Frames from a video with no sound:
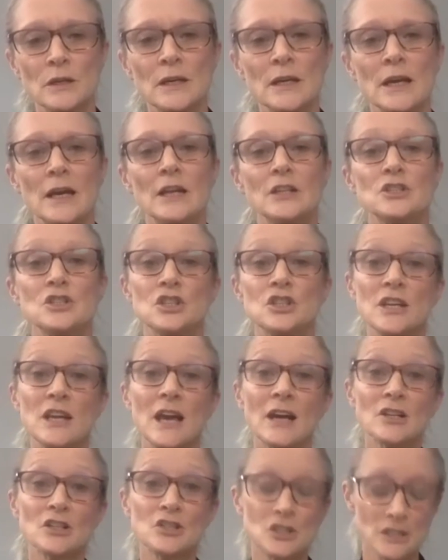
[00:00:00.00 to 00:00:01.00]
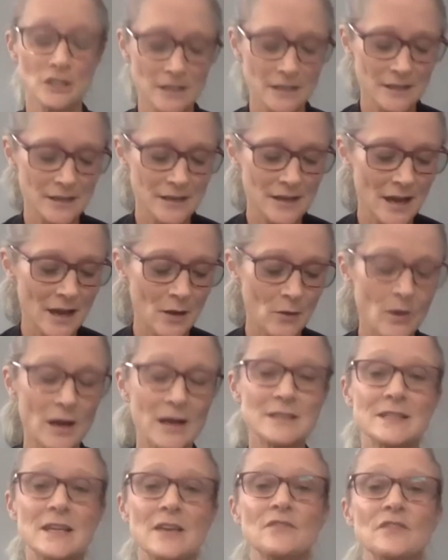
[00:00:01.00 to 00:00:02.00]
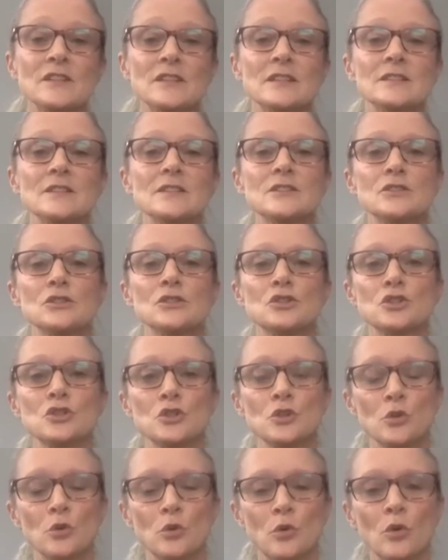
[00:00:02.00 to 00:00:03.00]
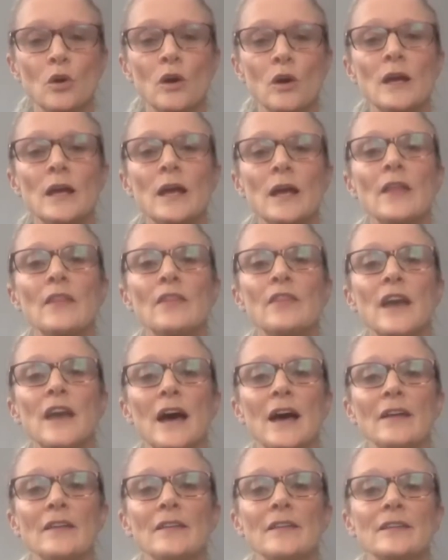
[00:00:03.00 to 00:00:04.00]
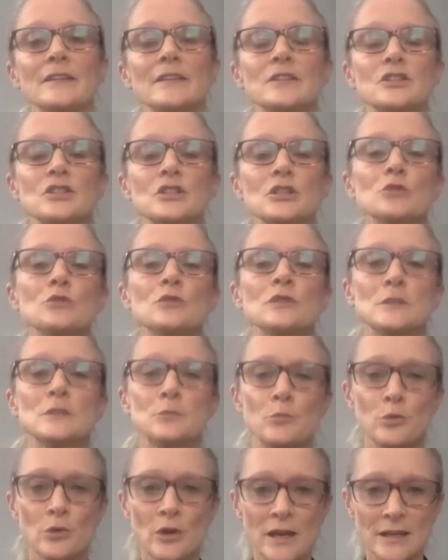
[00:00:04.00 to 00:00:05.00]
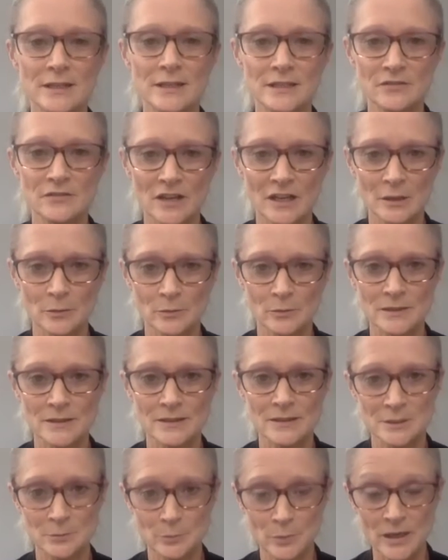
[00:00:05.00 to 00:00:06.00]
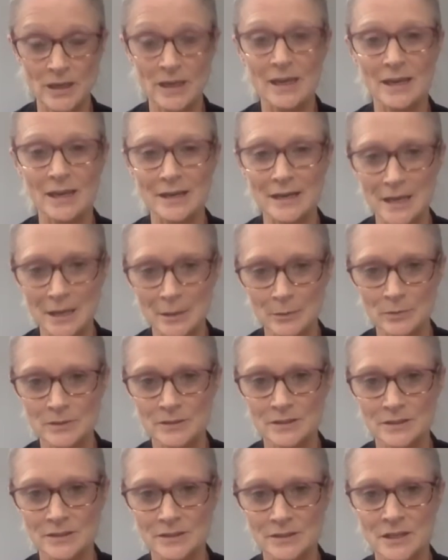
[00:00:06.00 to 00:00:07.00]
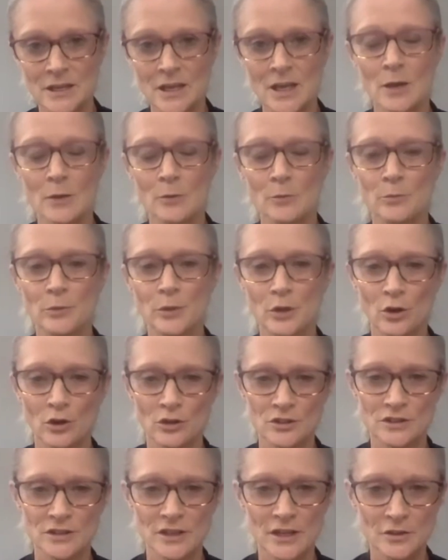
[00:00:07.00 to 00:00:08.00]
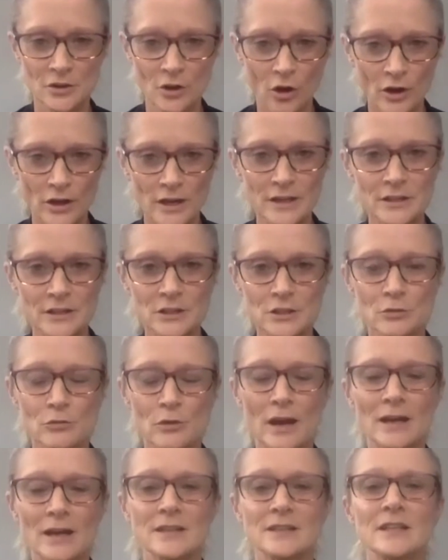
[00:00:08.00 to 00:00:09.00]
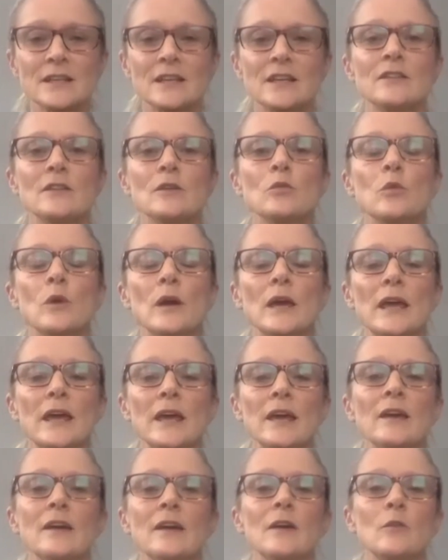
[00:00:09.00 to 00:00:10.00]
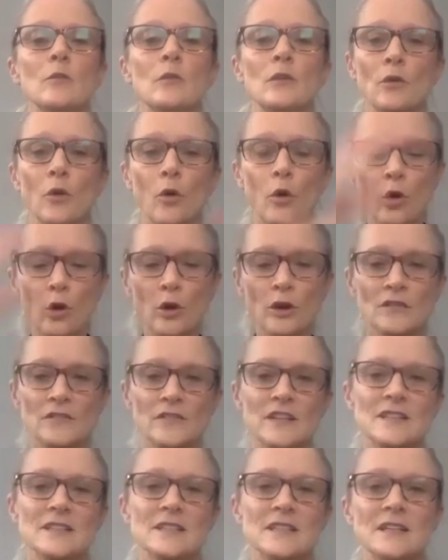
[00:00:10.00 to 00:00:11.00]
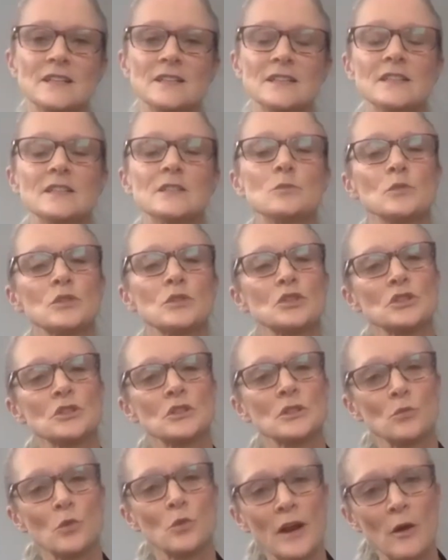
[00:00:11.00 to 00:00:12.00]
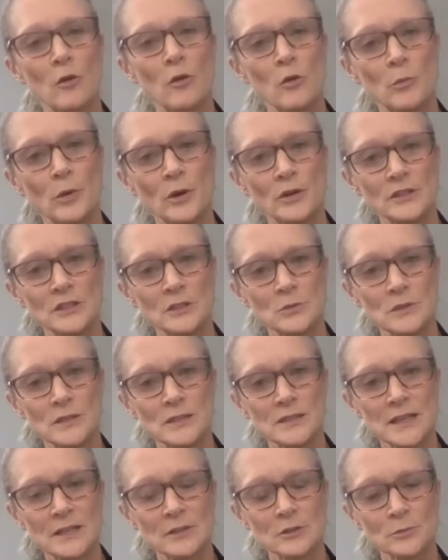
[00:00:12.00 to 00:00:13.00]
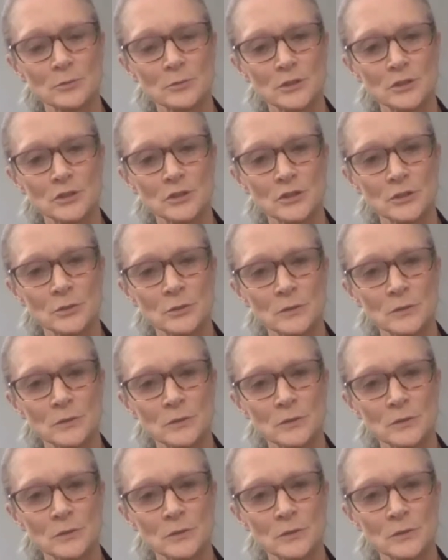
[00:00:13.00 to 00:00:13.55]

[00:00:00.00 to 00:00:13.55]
And she actually now has evidence to show that children's brain development is being inhibited because they're not interacting in the way with all of their senses, which is what our bodies were set up to do.